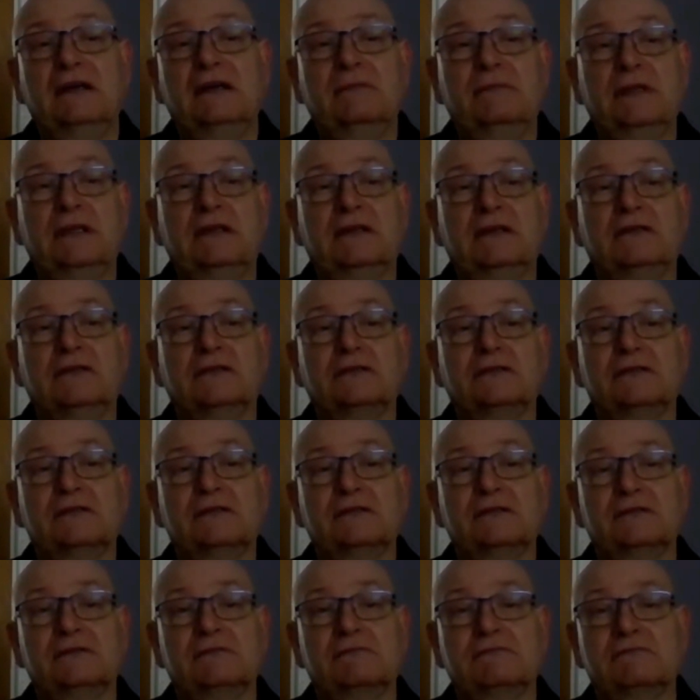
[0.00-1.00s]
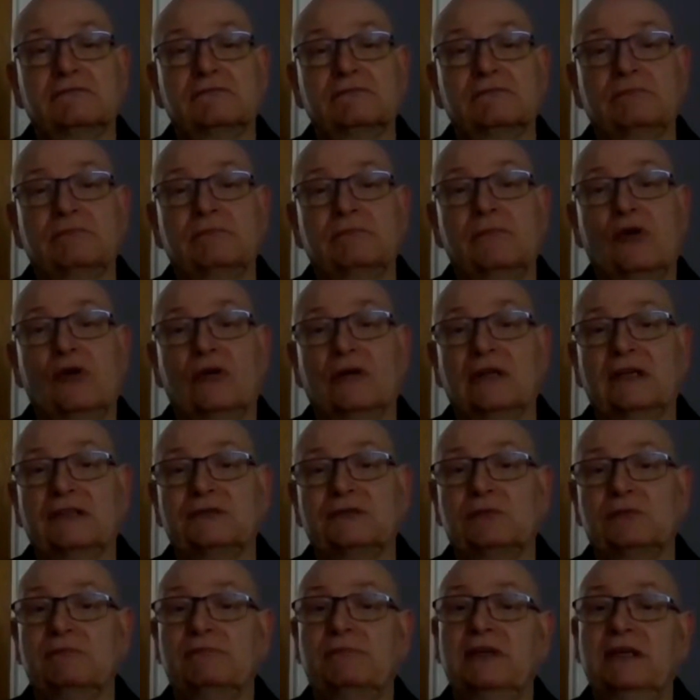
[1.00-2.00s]
because more or
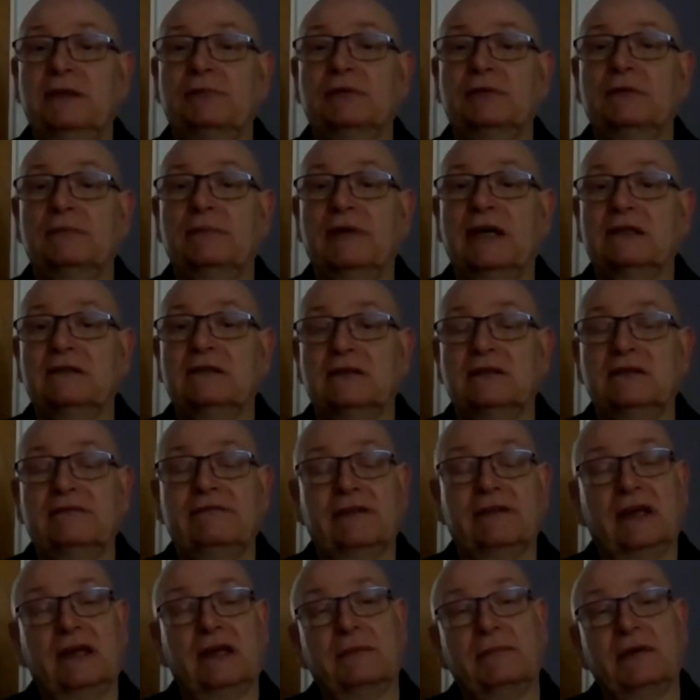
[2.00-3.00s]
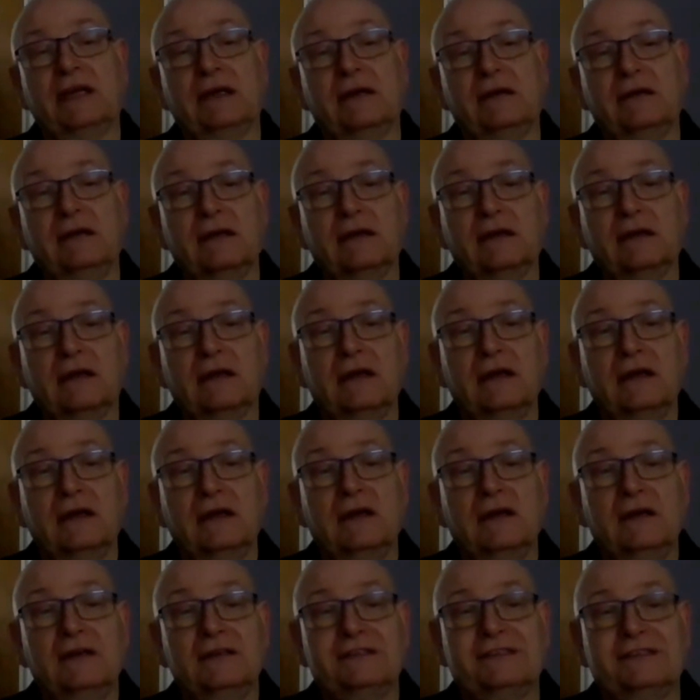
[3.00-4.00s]
less when people are better, they forget about you.
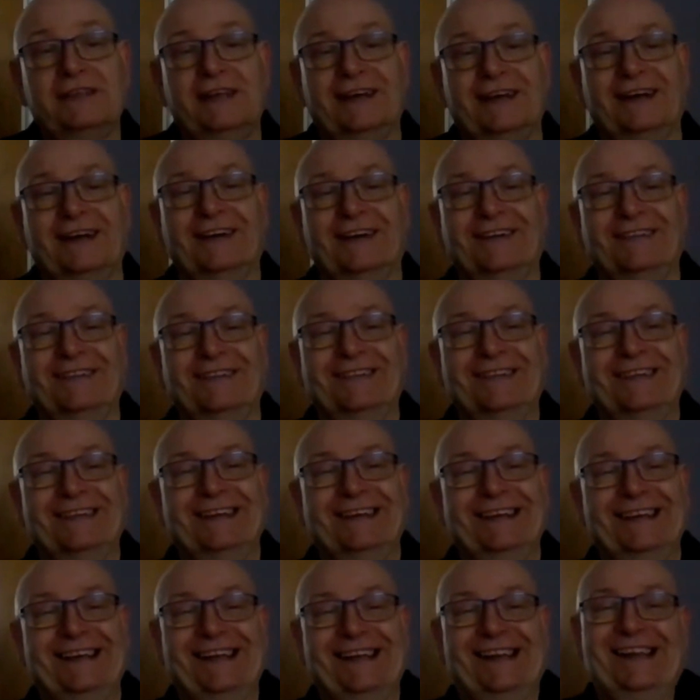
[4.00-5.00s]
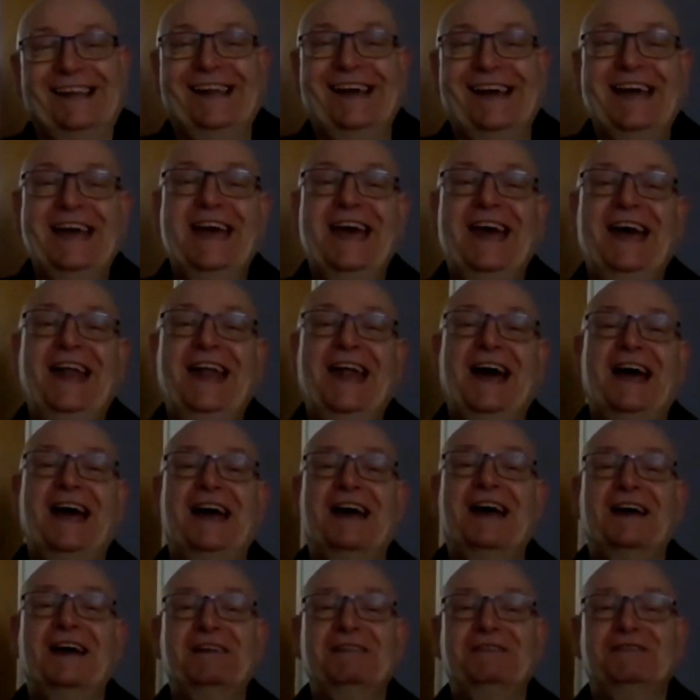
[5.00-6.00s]
So
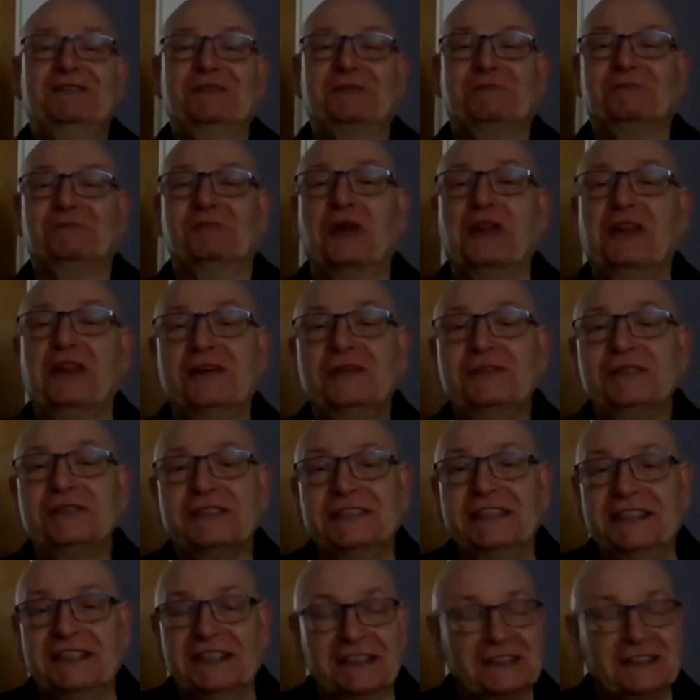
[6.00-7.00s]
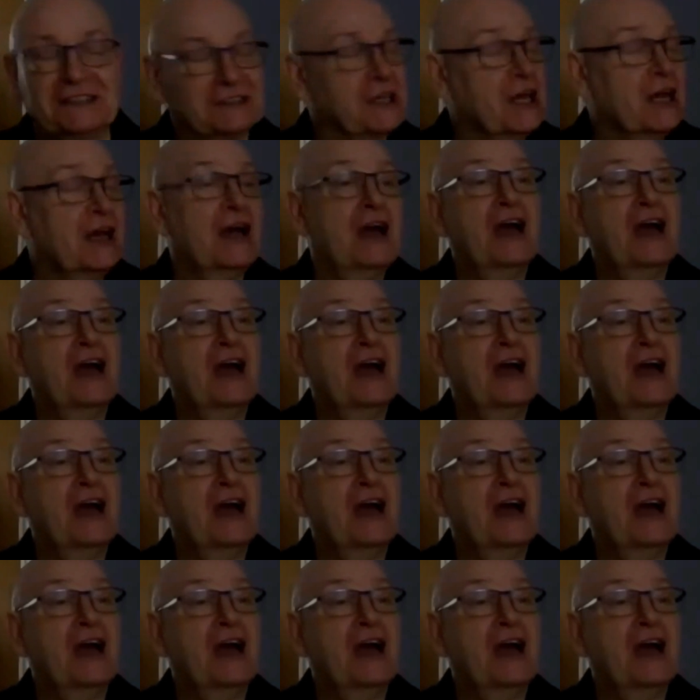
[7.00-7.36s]
it's just one of those things.